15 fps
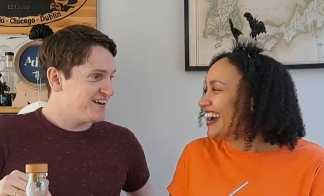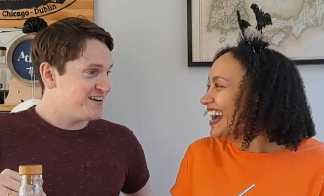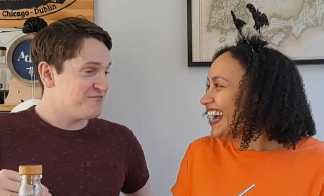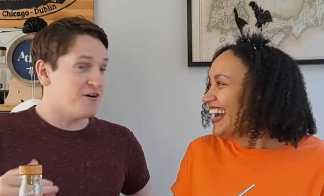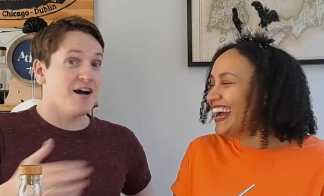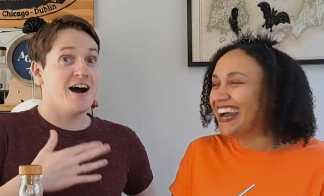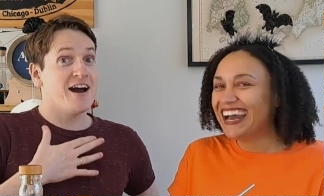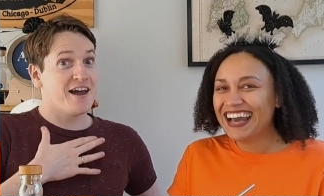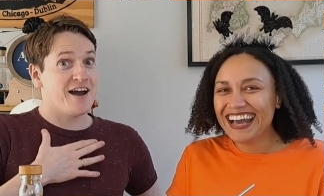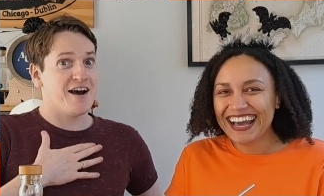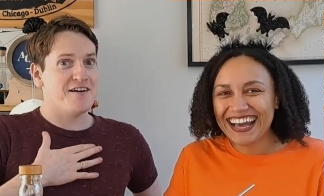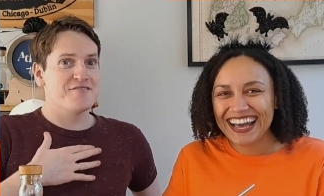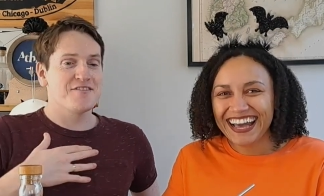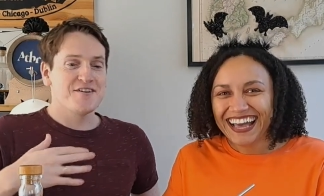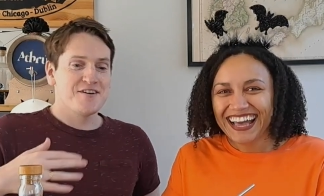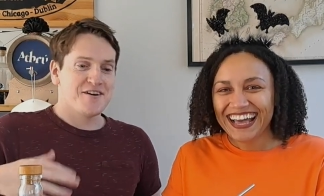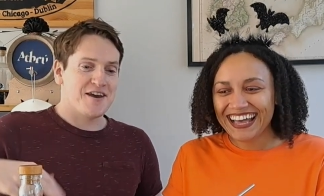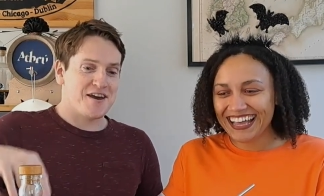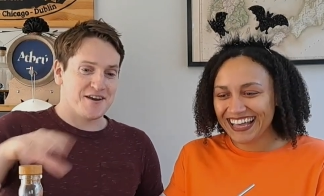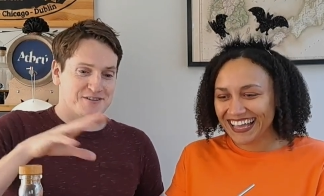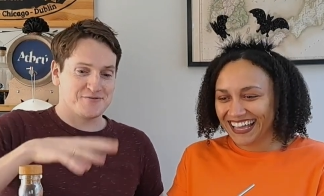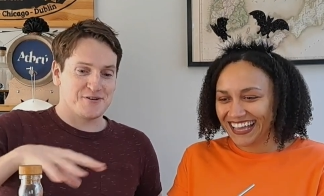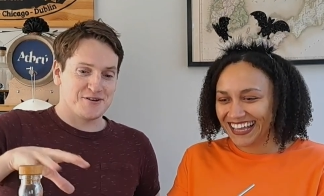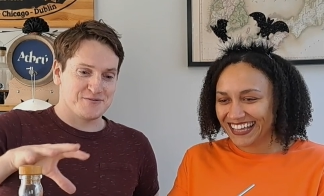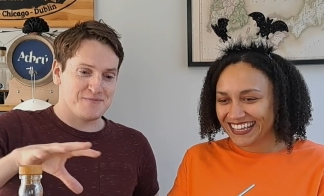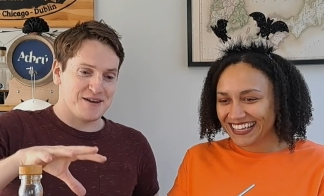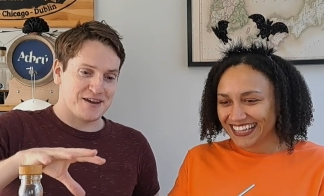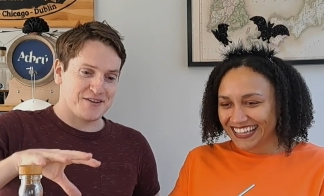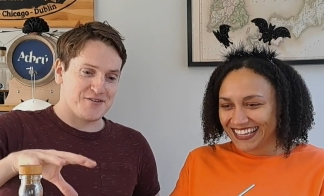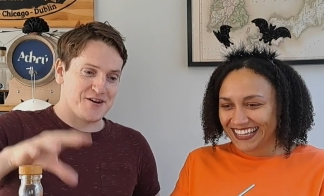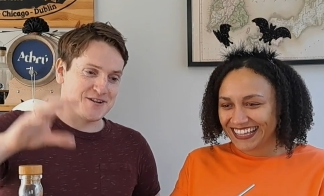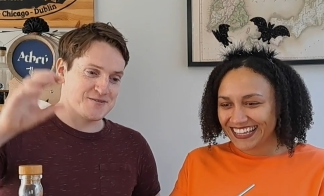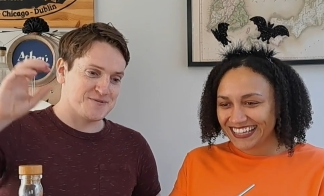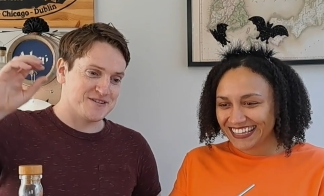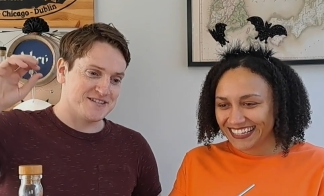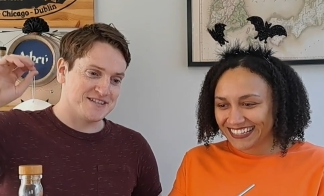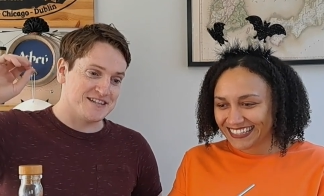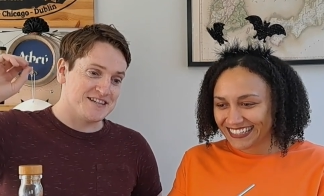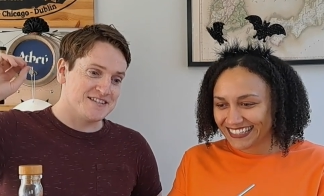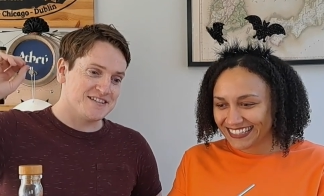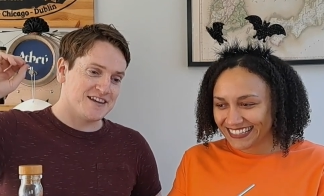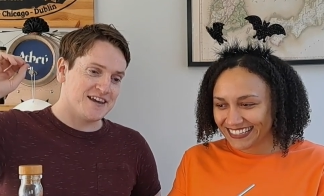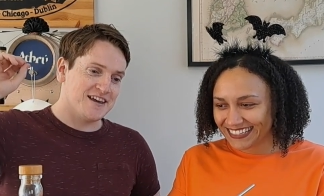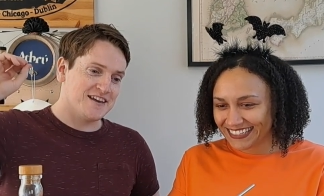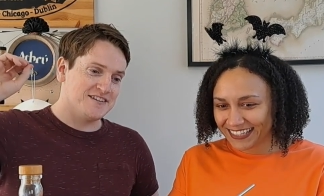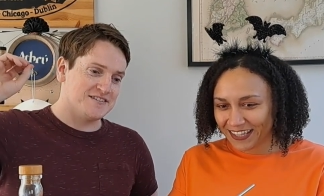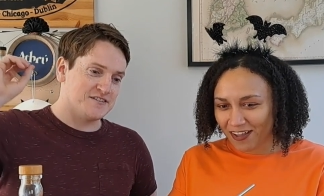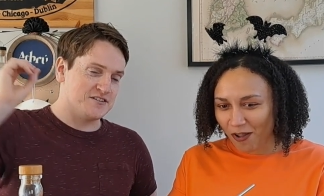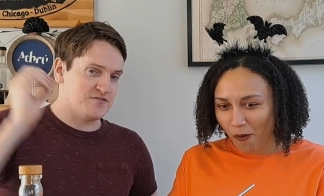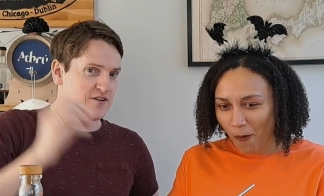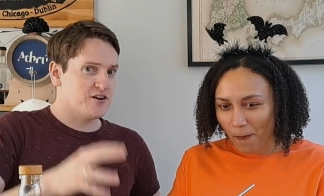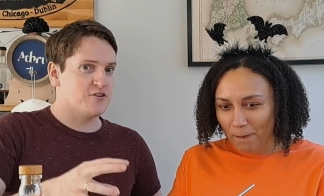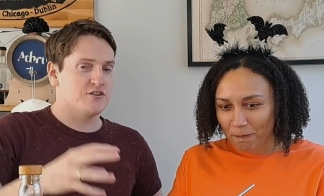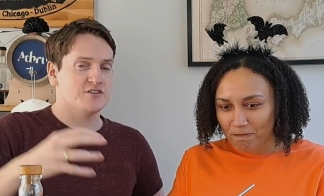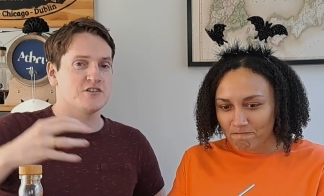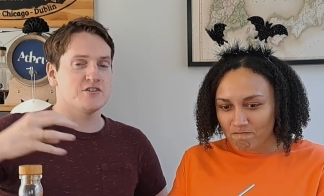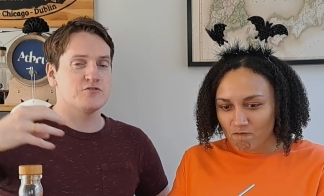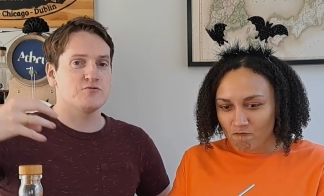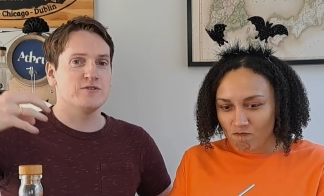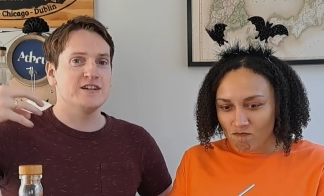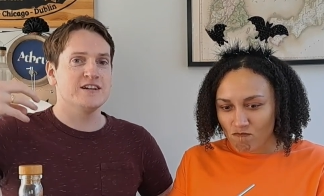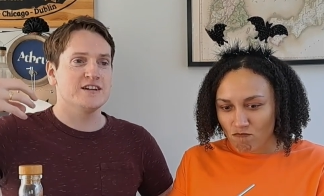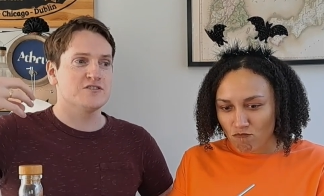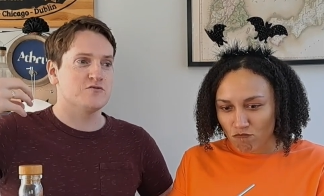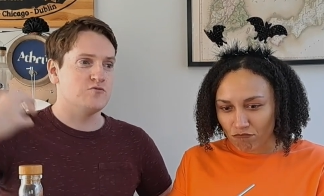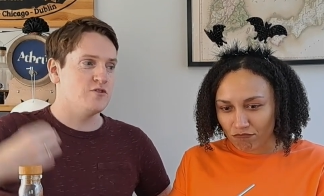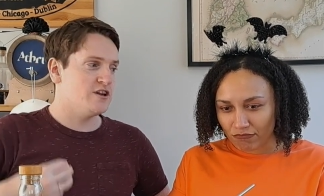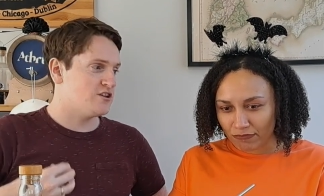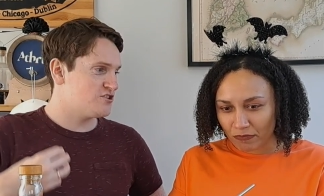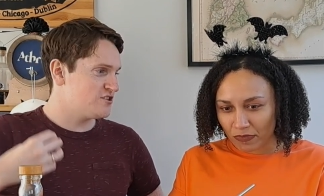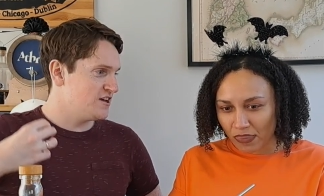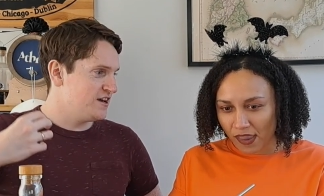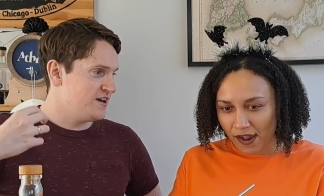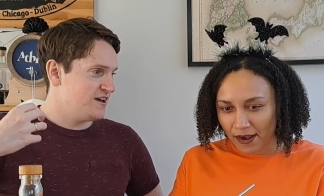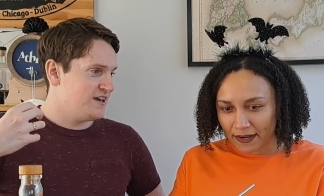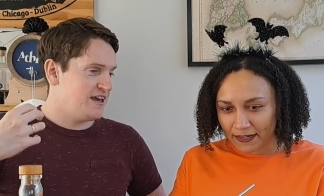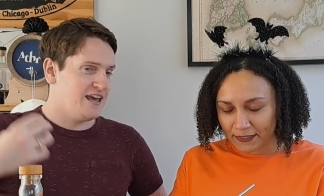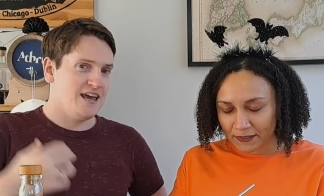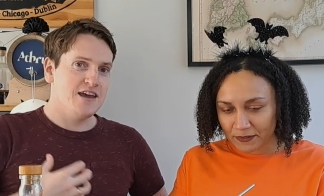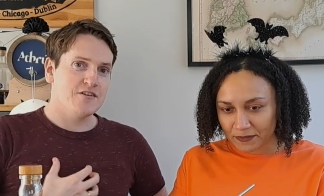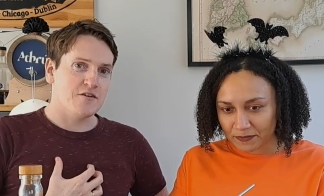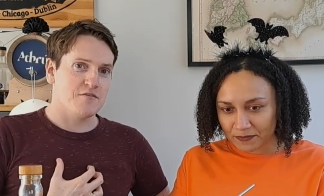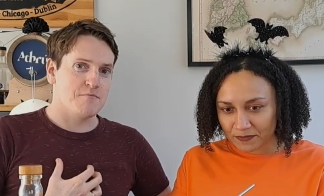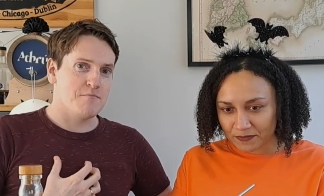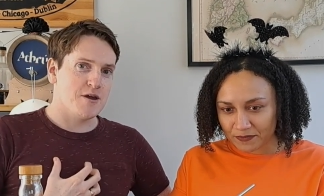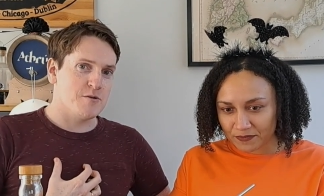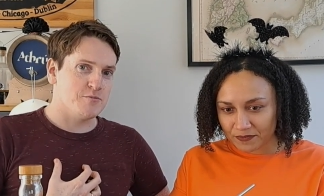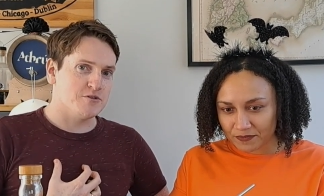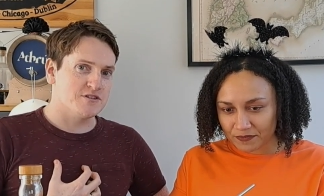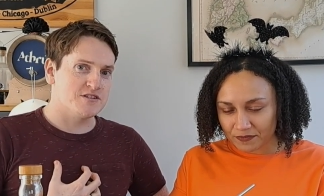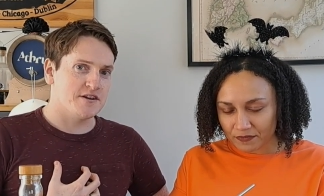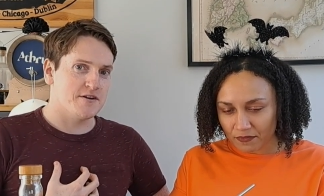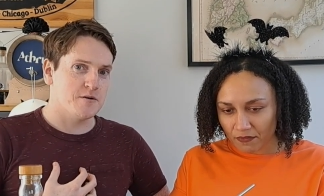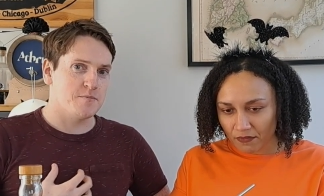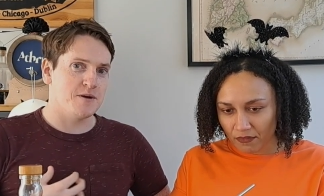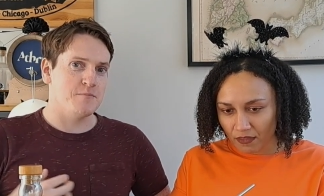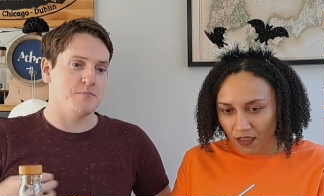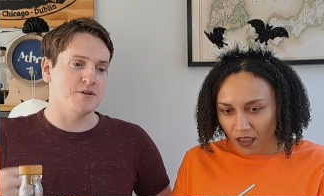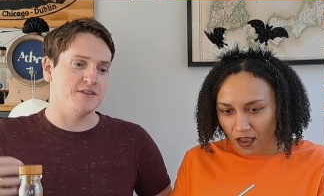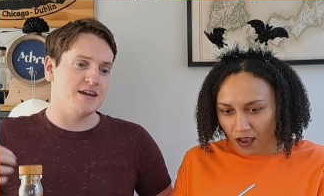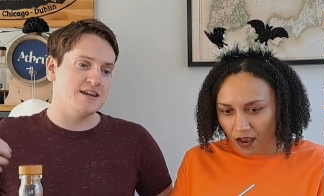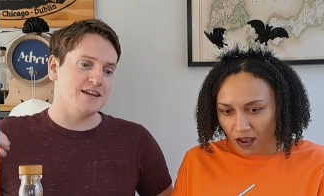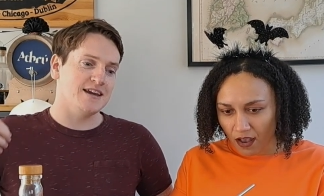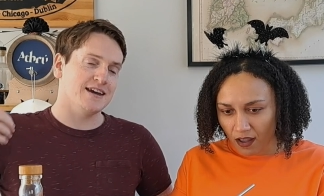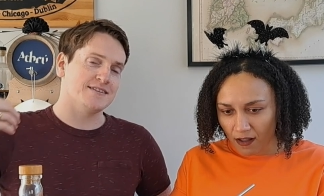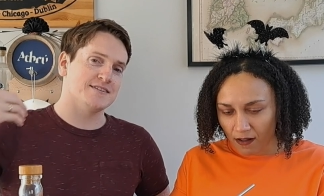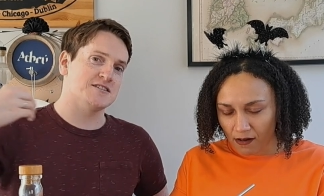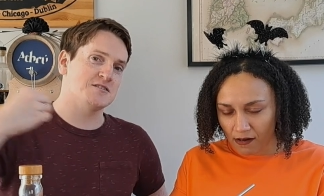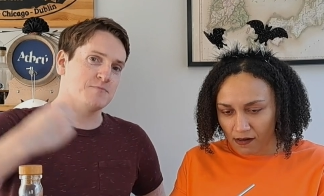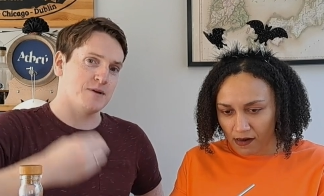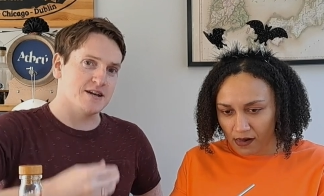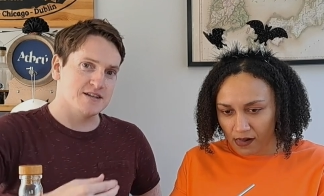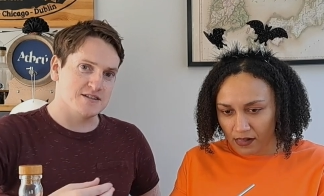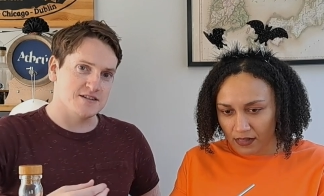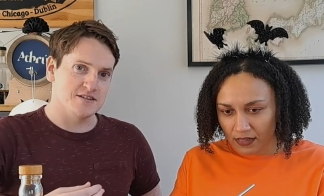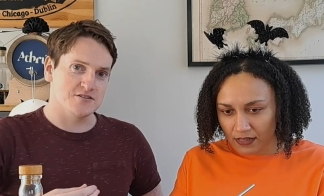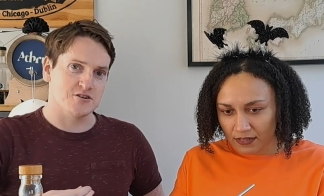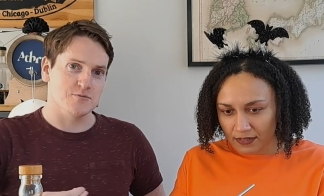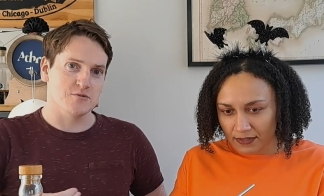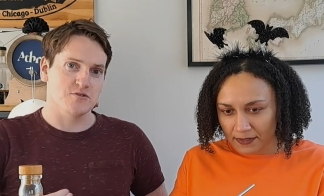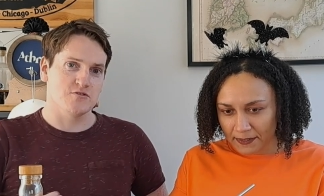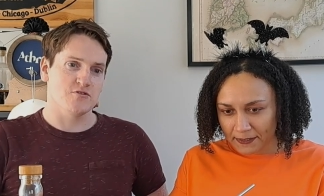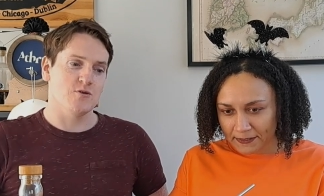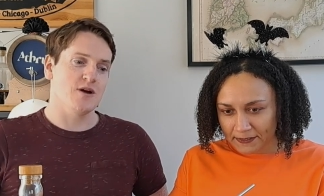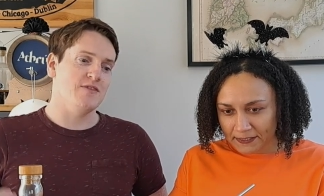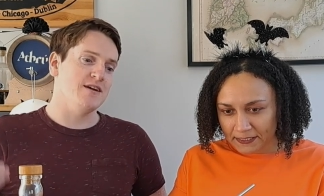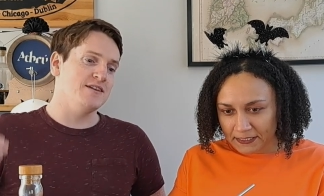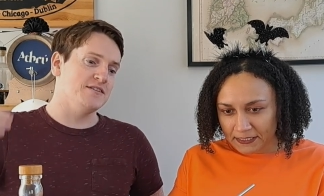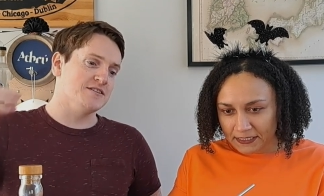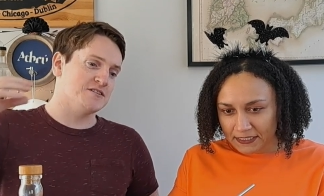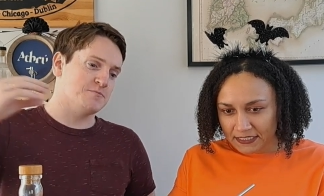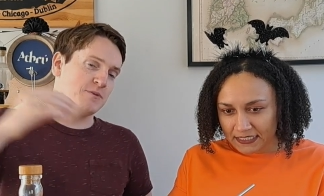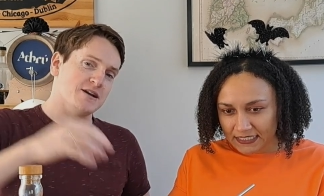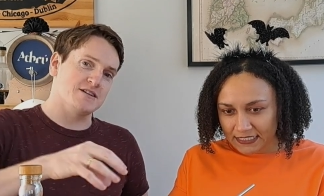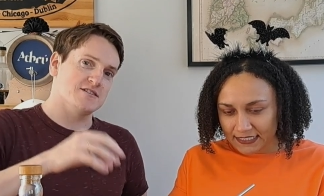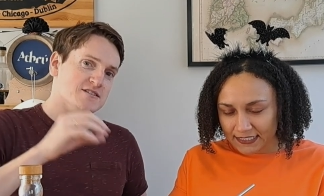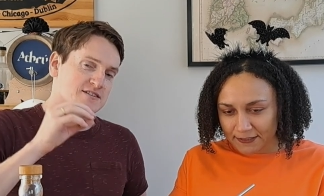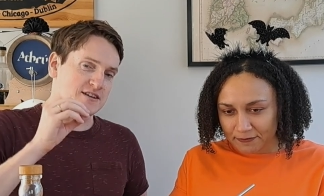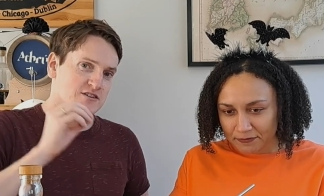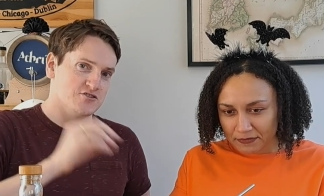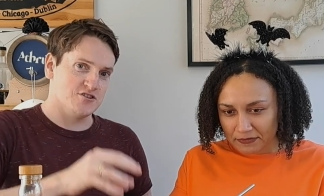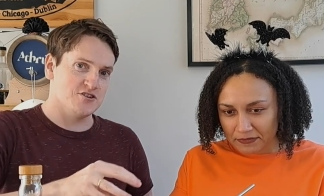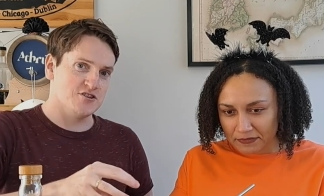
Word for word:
Speaker 1: but I have because uh, when I was making the recipes, this is it's very good. It's got this really nice rich hit of maple syrup, but then you get the spiciness coming through, and then the spiciness that